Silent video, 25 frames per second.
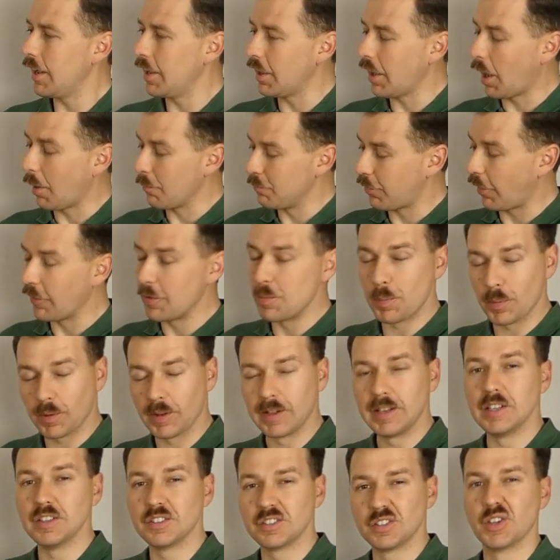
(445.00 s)
I'm very
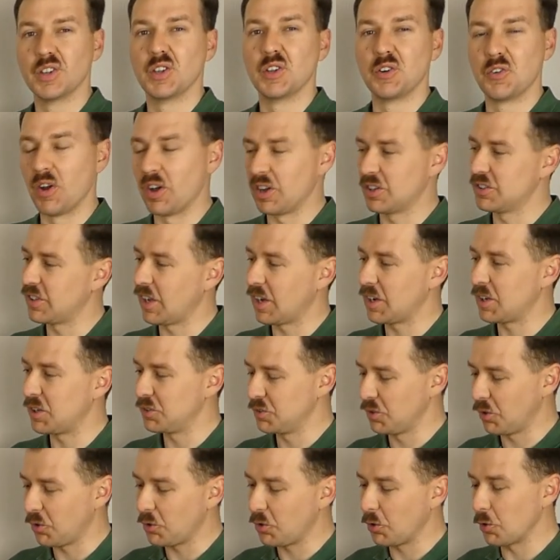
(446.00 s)
pleased that the rucksack
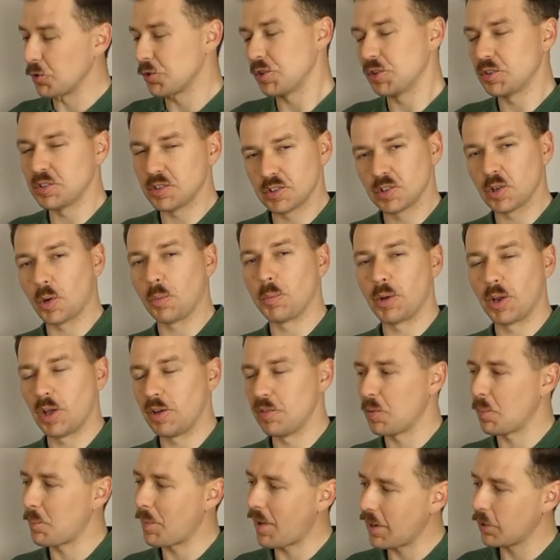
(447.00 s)
has not caused this to topple
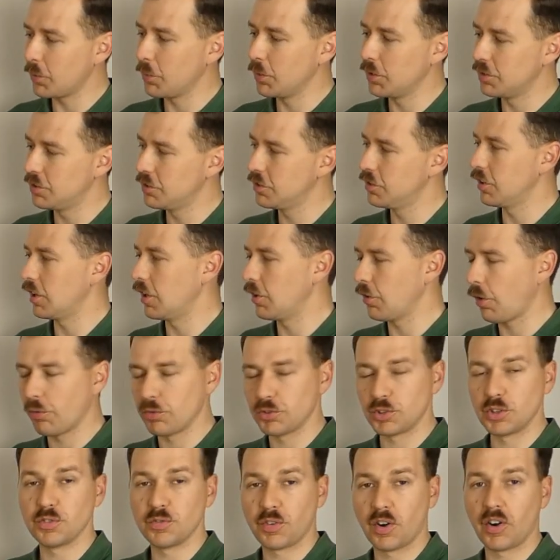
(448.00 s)
over backwards.
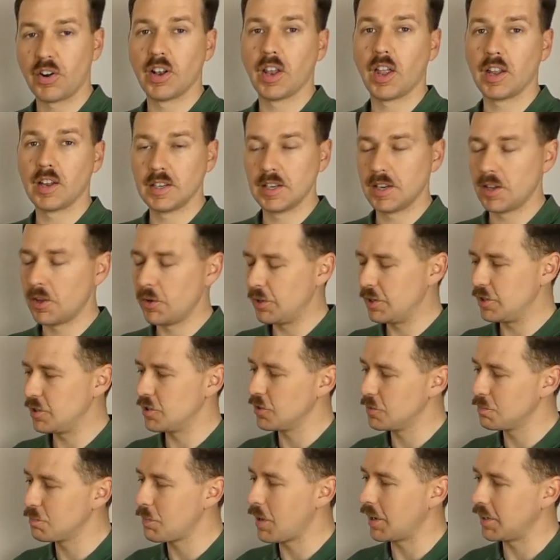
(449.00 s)
Obviously it's very lightly loaded,
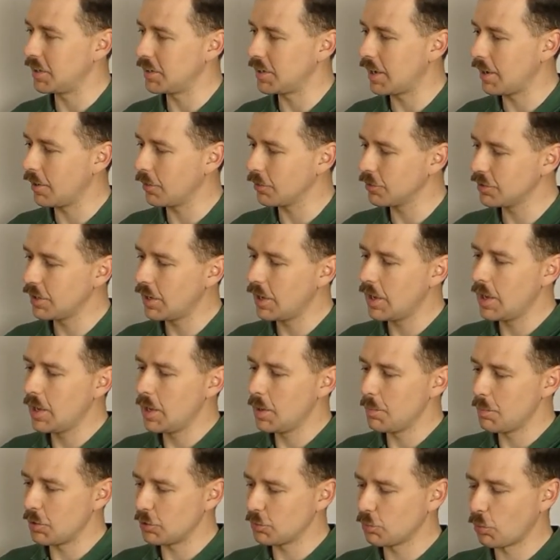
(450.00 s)
just padded out.
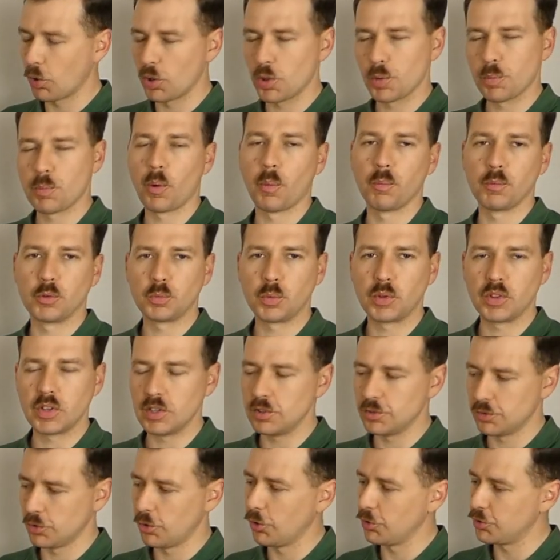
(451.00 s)
But it's one of the problems with
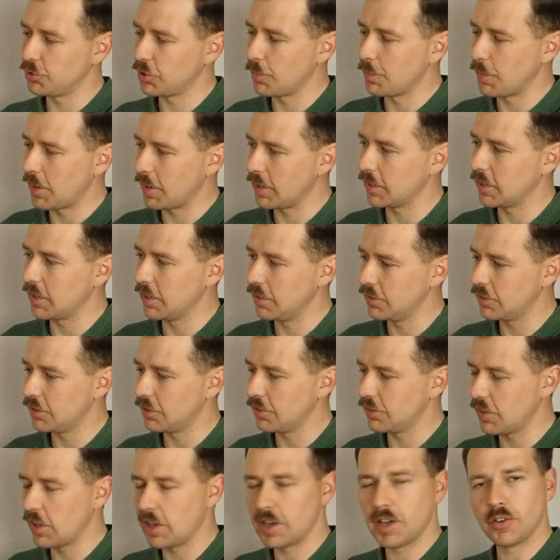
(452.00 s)
these torso mannequins
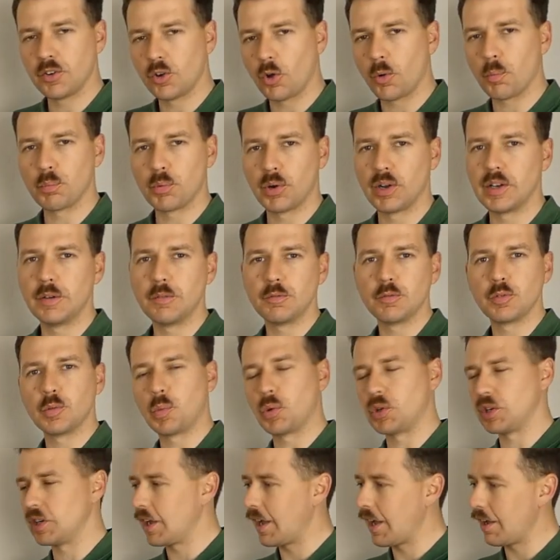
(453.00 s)
is they are not brilliant for
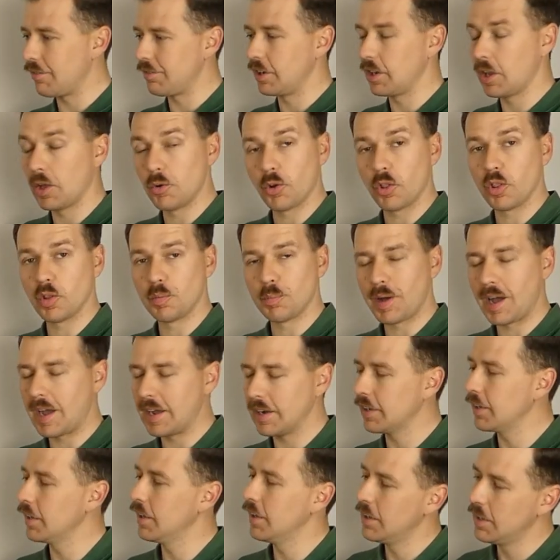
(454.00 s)
putting a heavy load on the
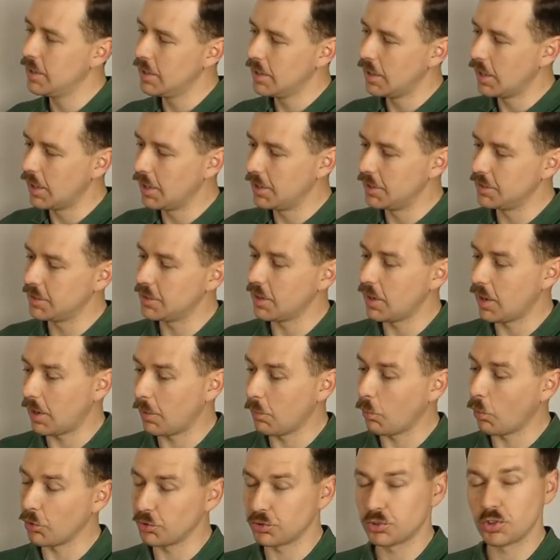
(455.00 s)
back. And I
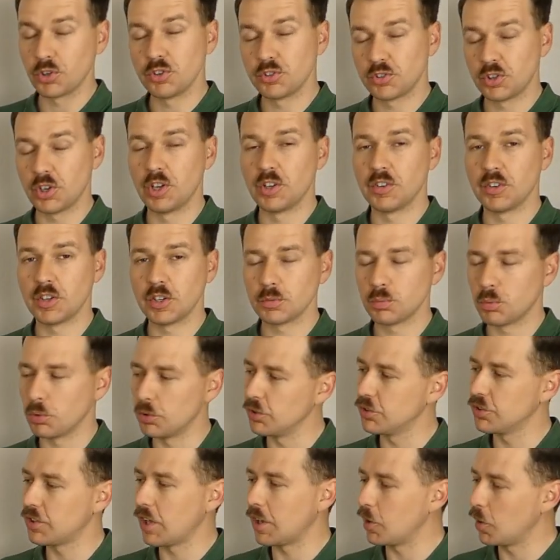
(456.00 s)
was concerned this
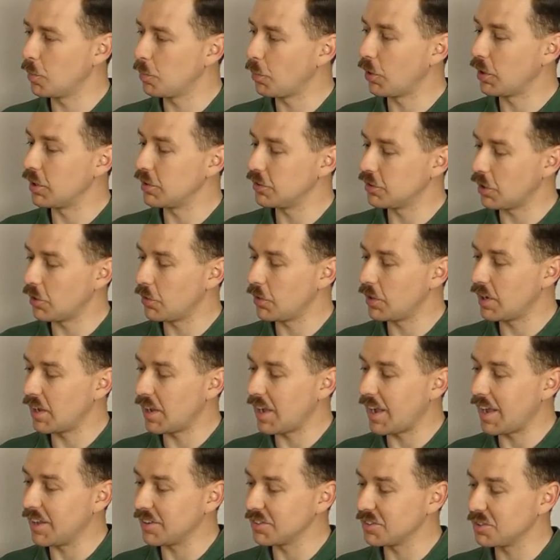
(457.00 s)
wouldn't stand up on its own, and it
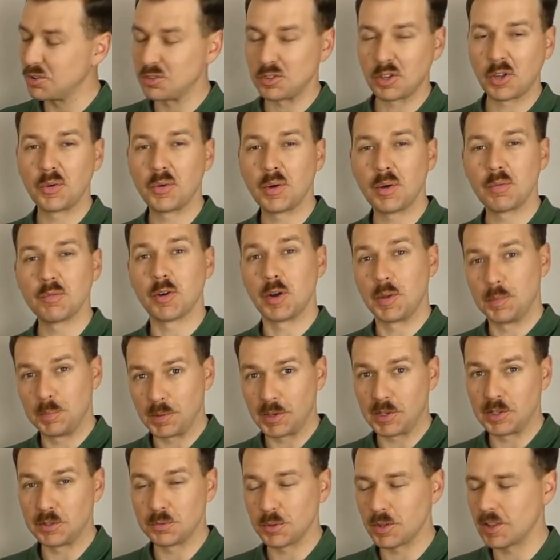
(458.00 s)
has. So I'm very
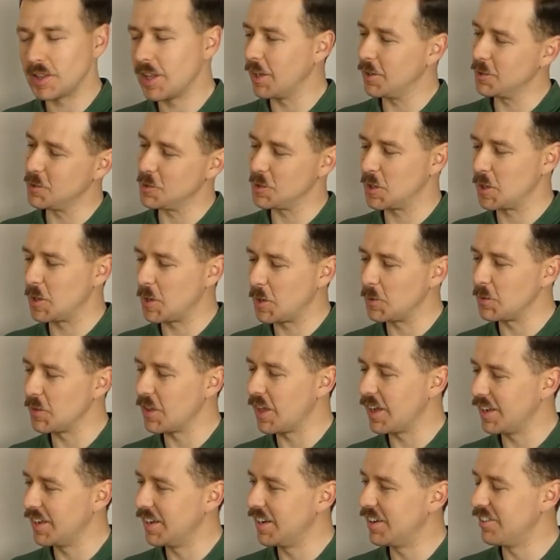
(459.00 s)
pleased with that, just to note
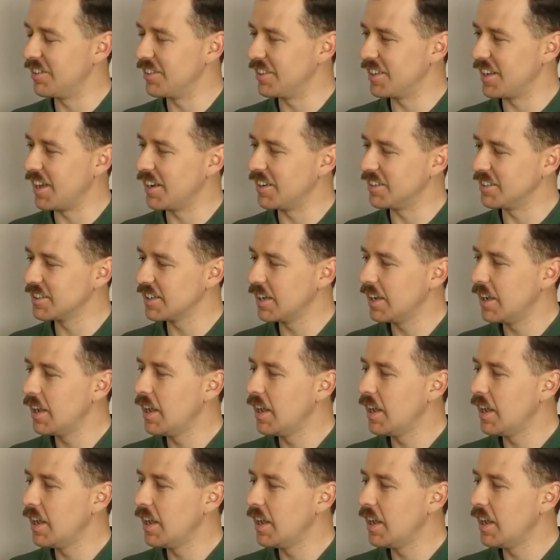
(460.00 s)
that here at the end.